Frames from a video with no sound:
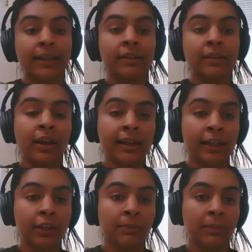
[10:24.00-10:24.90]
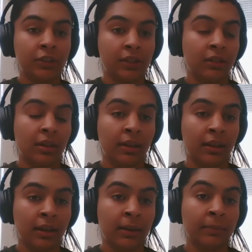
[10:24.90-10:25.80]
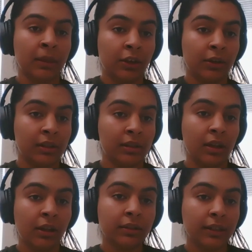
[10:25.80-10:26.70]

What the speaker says: And earlier you mentioned the Q Consult.